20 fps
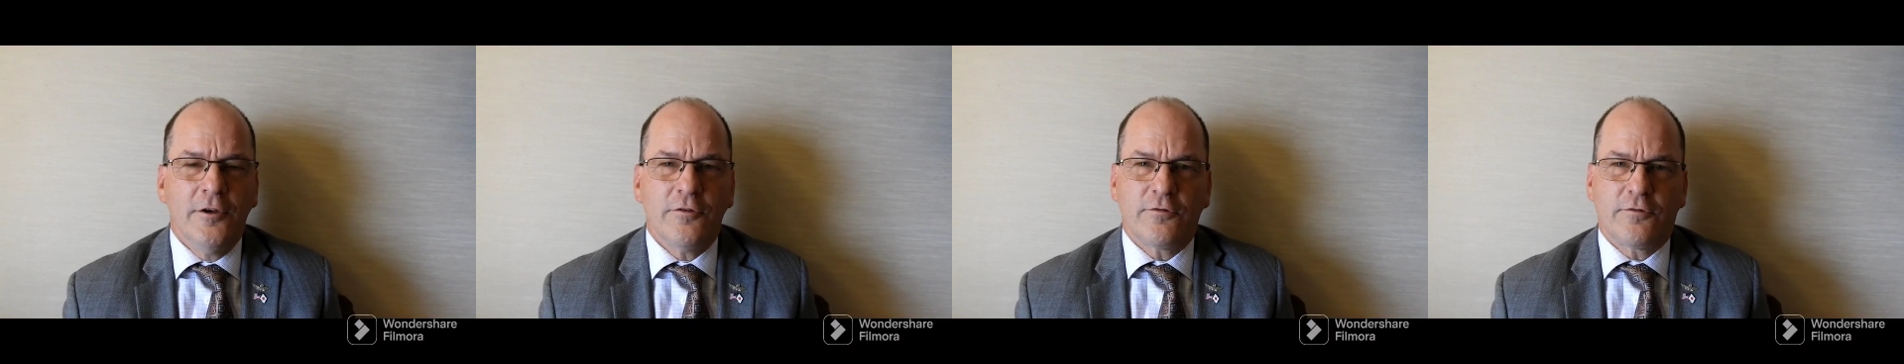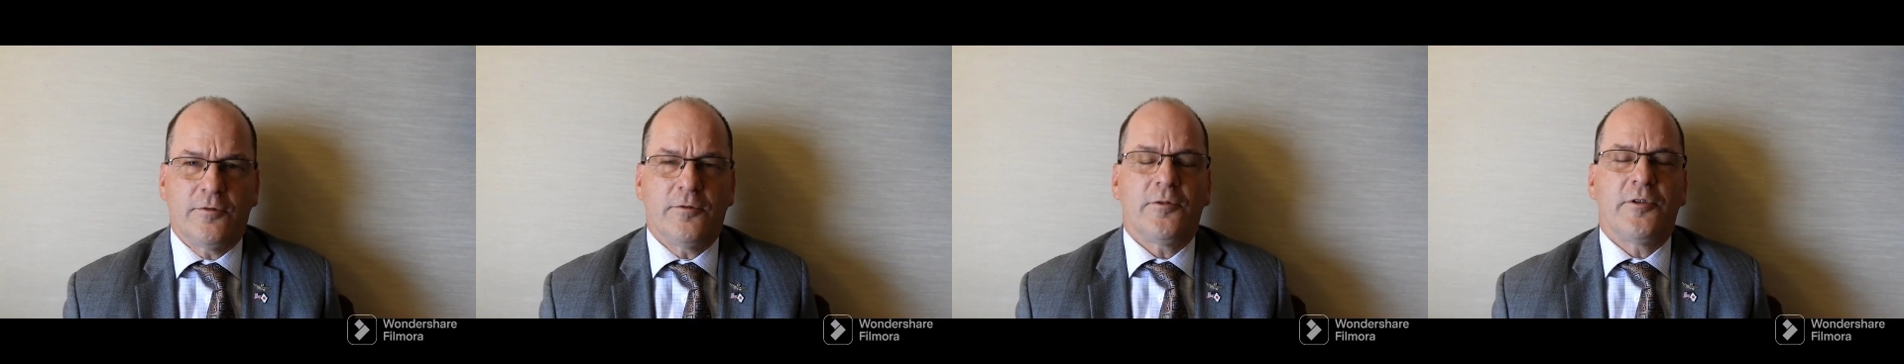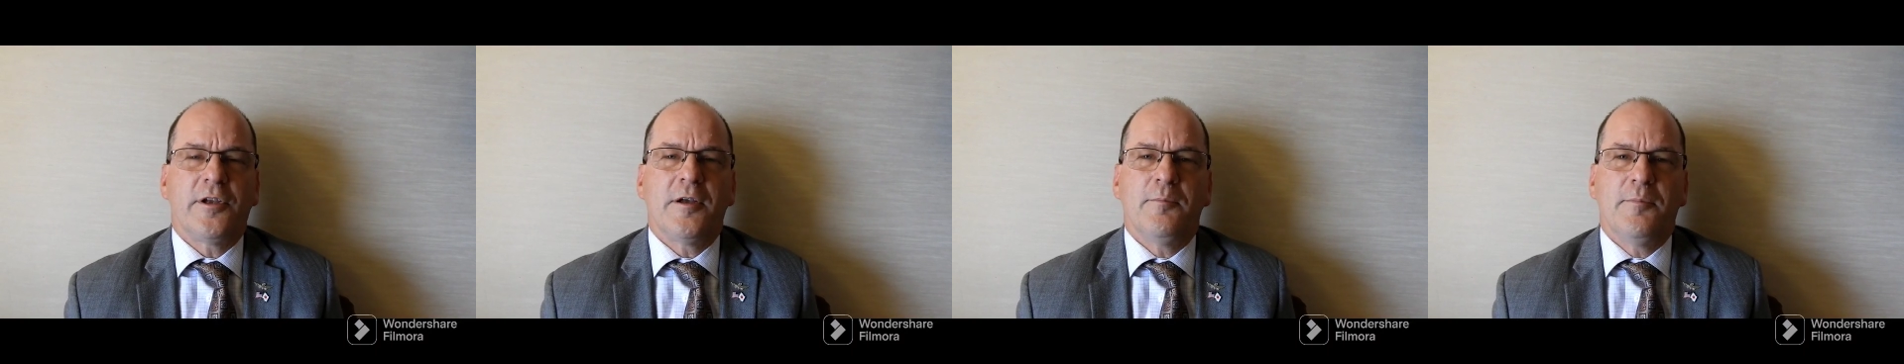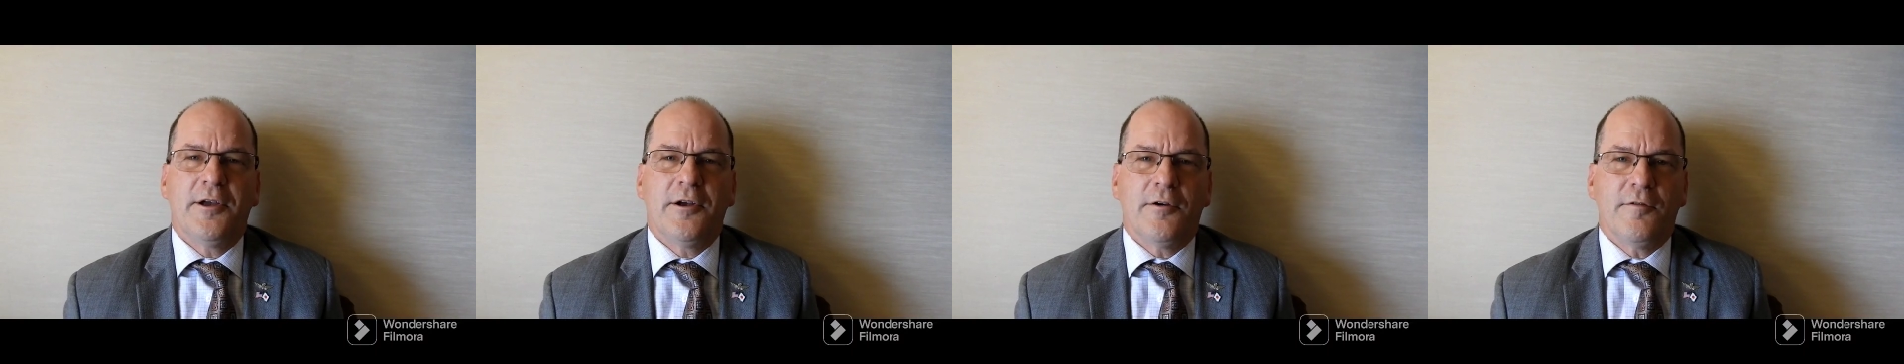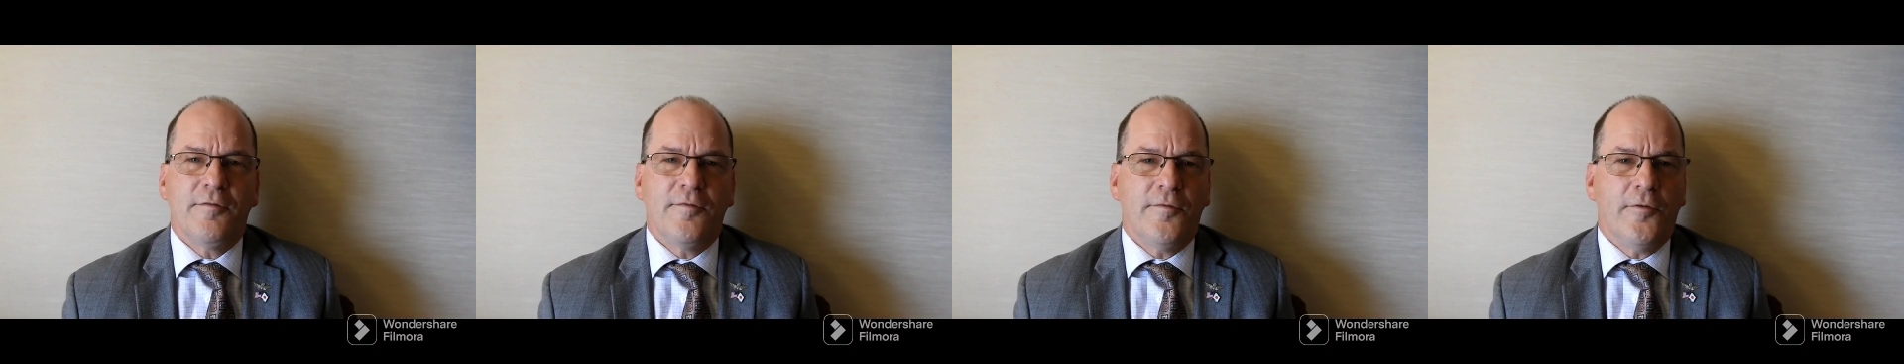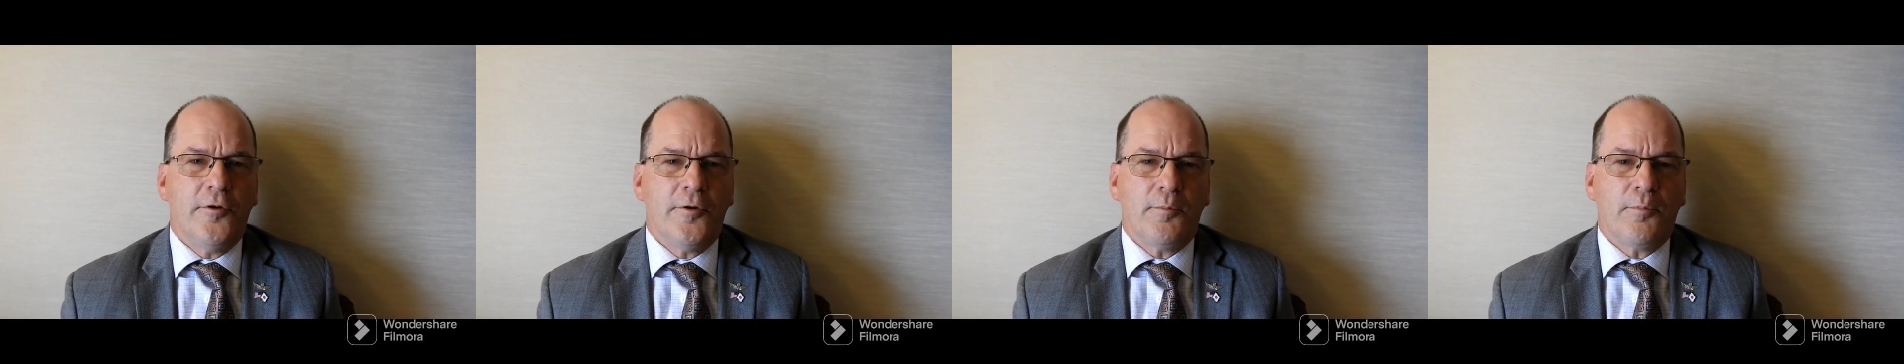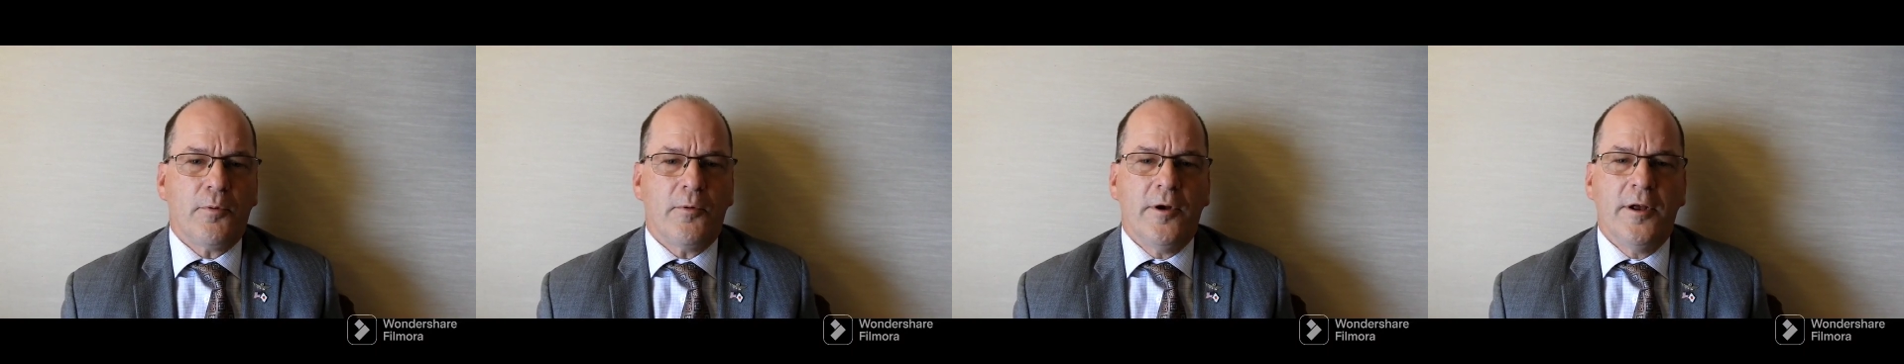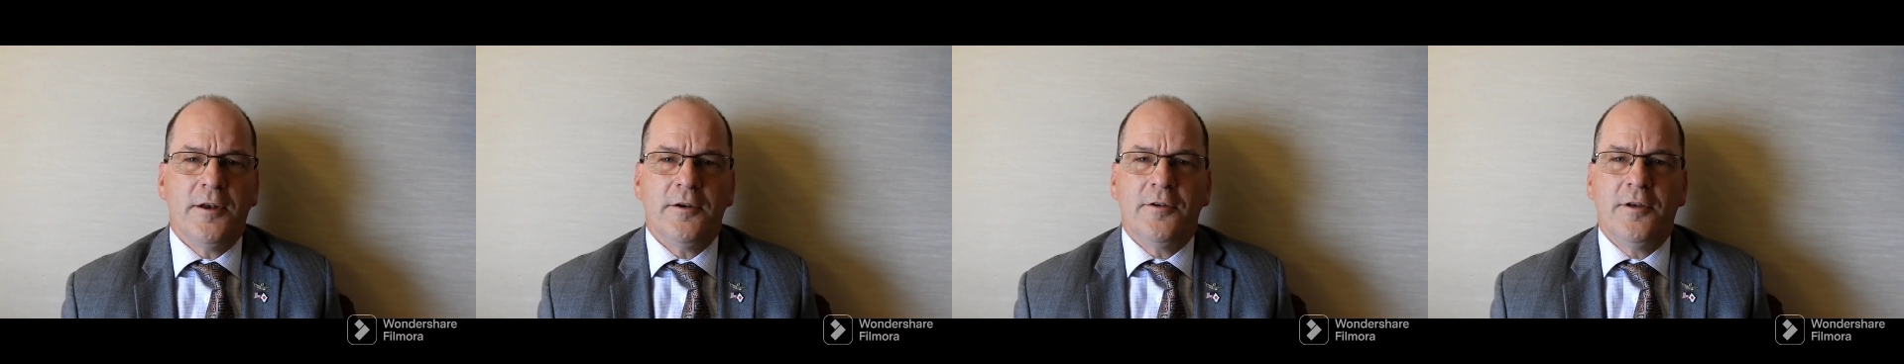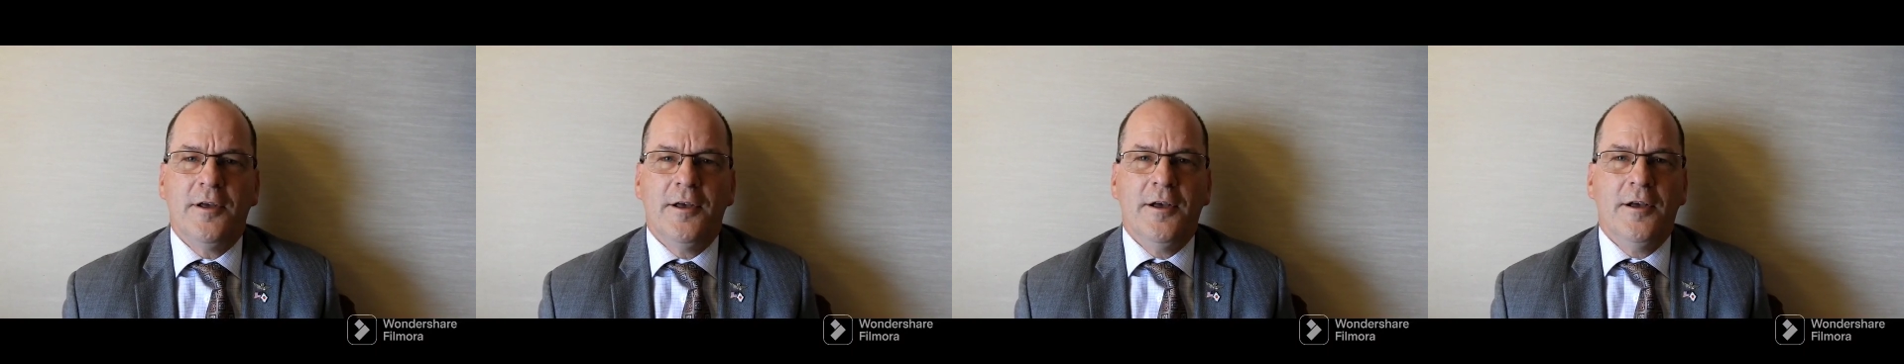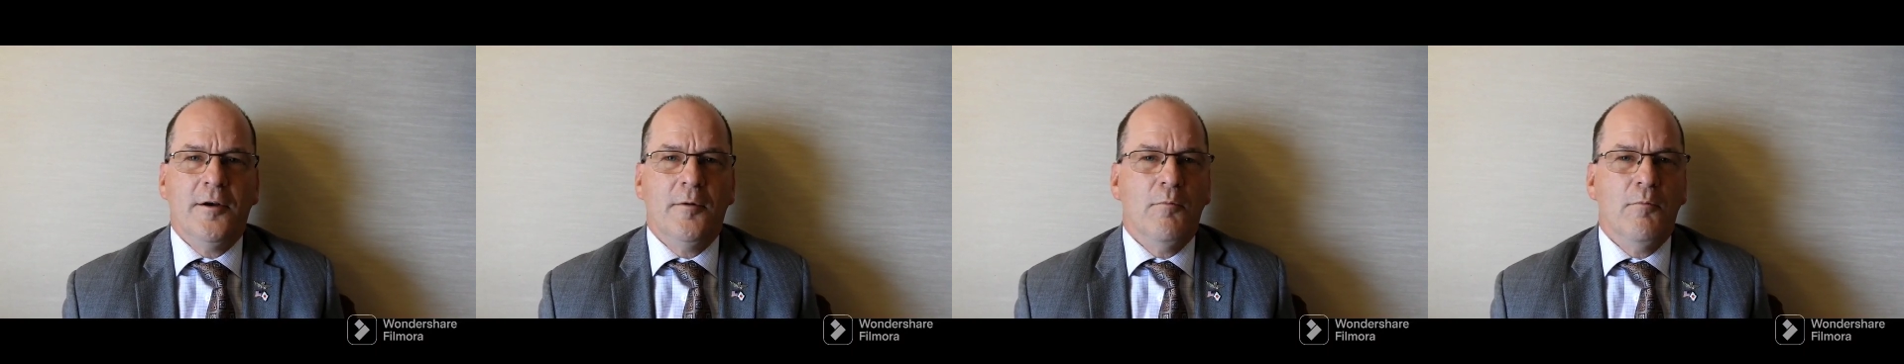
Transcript: certainly a bigger footprint